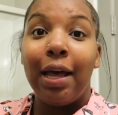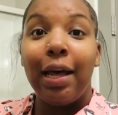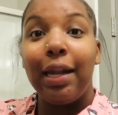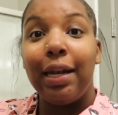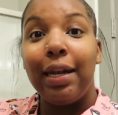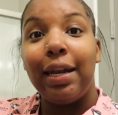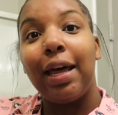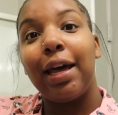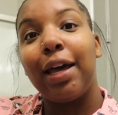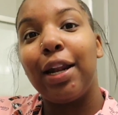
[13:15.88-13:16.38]

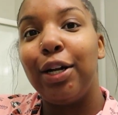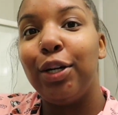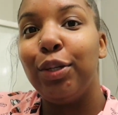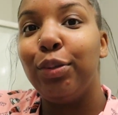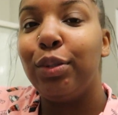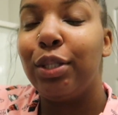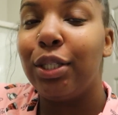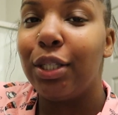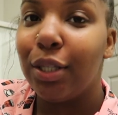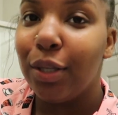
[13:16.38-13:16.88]
Not gonna
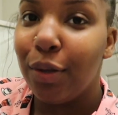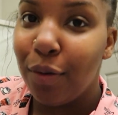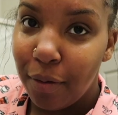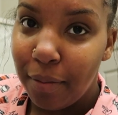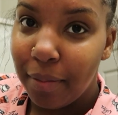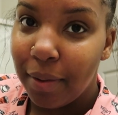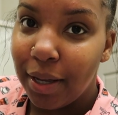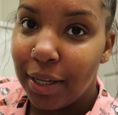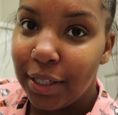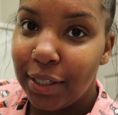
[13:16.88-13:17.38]
do too
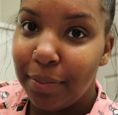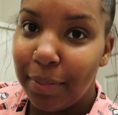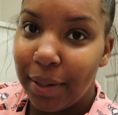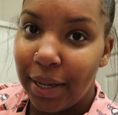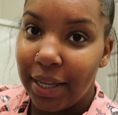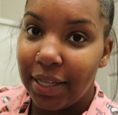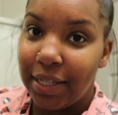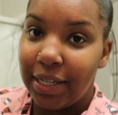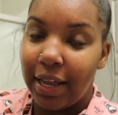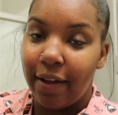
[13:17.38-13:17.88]
much, but
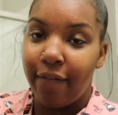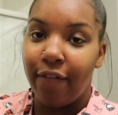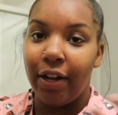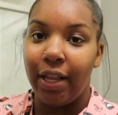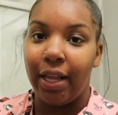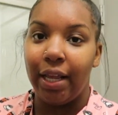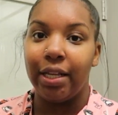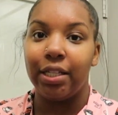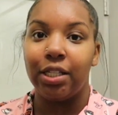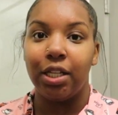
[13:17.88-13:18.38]
it
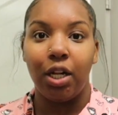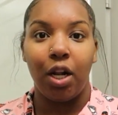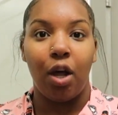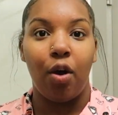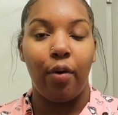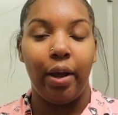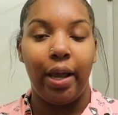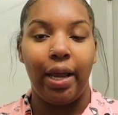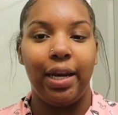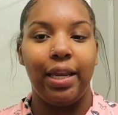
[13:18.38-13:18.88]
definitely is
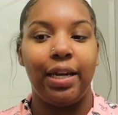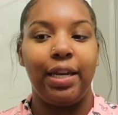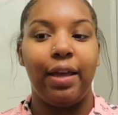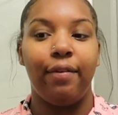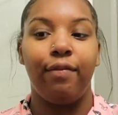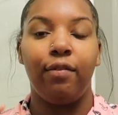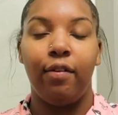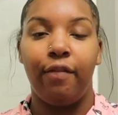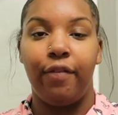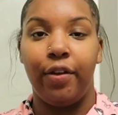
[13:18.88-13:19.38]
glowing and it
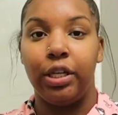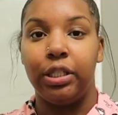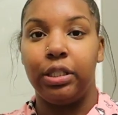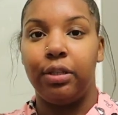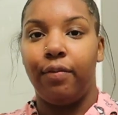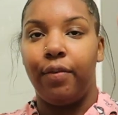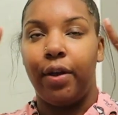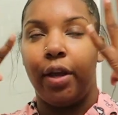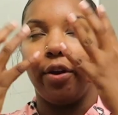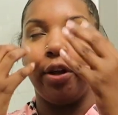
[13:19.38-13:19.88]
definitely feels
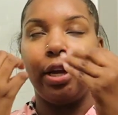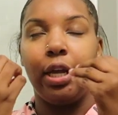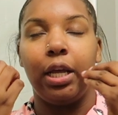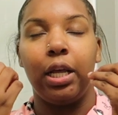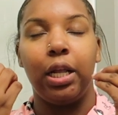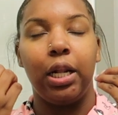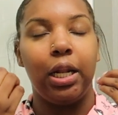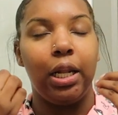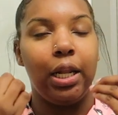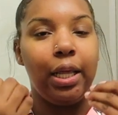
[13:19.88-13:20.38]
very
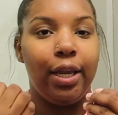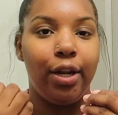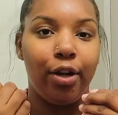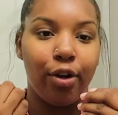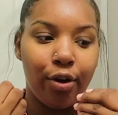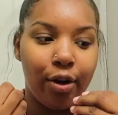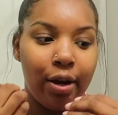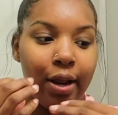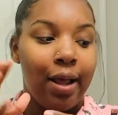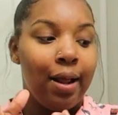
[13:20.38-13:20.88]

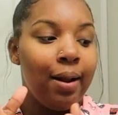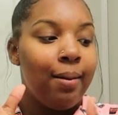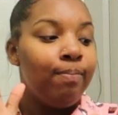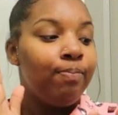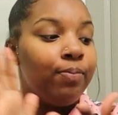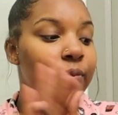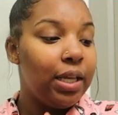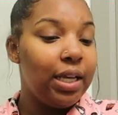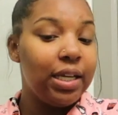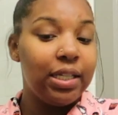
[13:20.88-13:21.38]
cleaner.
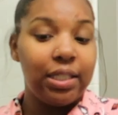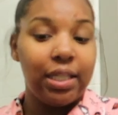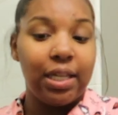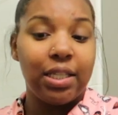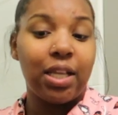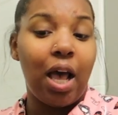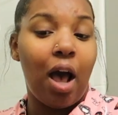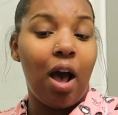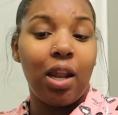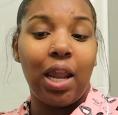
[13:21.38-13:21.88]
This
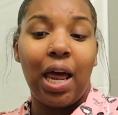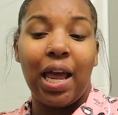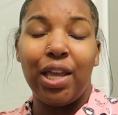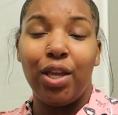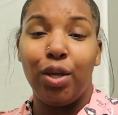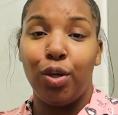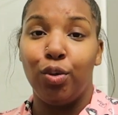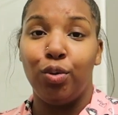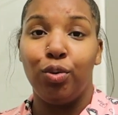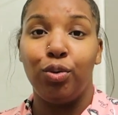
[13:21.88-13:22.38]
is all
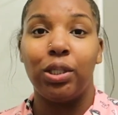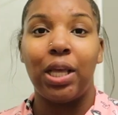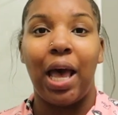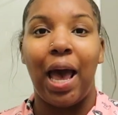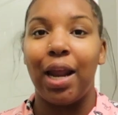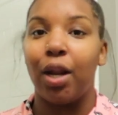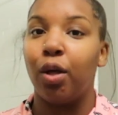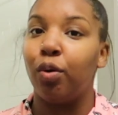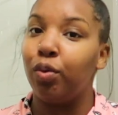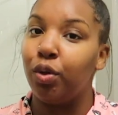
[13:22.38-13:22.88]
I use.
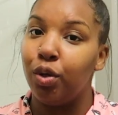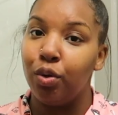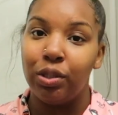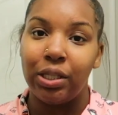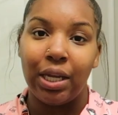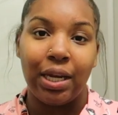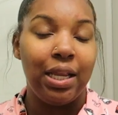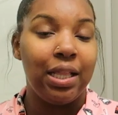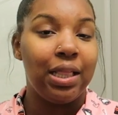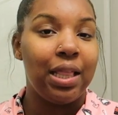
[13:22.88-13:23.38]
I don't use
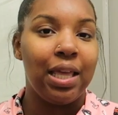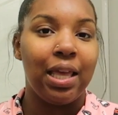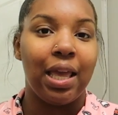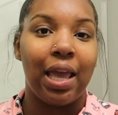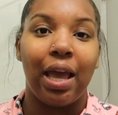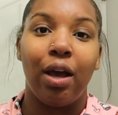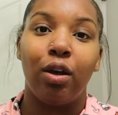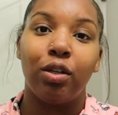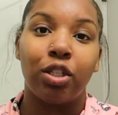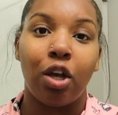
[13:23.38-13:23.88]
anything
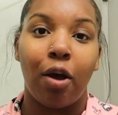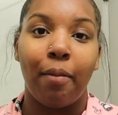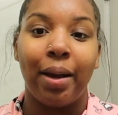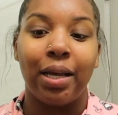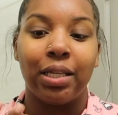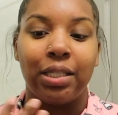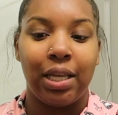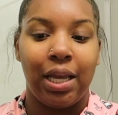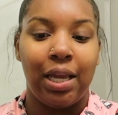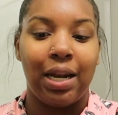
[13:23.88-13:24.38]
else on
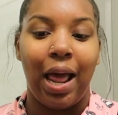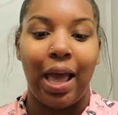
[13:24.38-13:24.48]
my skin.